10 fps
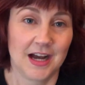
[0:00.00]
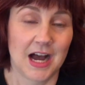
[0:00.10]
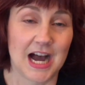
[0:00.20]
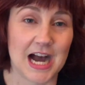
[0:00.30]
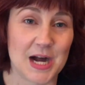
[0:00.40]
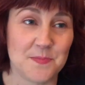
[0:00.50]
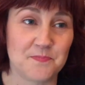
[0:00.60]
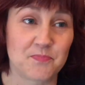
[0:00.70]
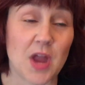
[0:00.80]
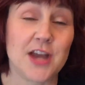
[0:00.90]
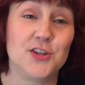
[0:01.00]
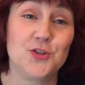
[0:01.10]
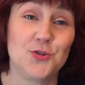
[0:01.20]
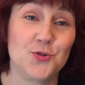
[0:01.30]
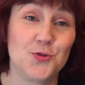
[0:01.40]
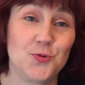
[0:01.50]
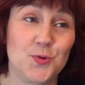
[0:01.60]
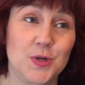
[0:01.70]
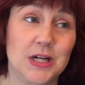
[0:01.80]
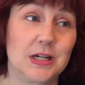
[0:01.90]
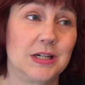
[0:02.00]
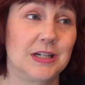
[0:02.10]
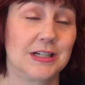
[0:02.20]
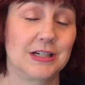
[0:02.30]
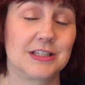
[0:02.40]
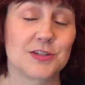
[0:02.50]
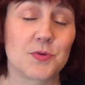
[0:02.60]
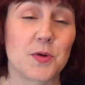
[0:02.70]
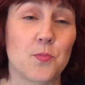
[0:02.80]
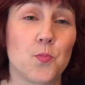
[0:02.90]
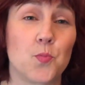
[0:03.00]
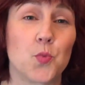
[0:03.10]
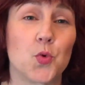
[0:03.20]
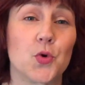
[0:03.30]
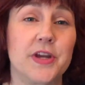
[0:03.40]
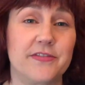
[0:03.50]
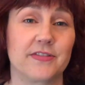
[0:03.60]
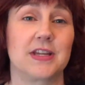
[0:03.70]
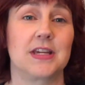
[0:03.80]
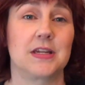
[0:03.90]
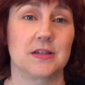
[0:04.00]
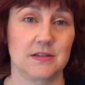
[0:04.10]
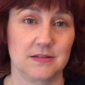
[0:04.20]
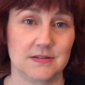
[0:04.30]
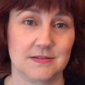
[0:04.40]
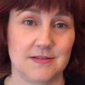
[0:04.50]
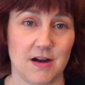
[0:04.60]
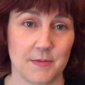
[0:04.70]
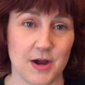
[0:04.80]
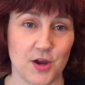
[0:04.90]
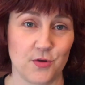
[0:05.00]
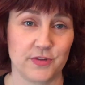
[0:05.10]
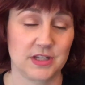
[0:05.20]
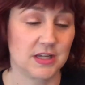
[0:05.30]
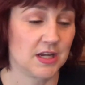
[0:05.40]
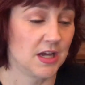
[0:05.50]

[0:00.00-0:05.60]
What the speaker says: I do just want to briefly talk about COVID.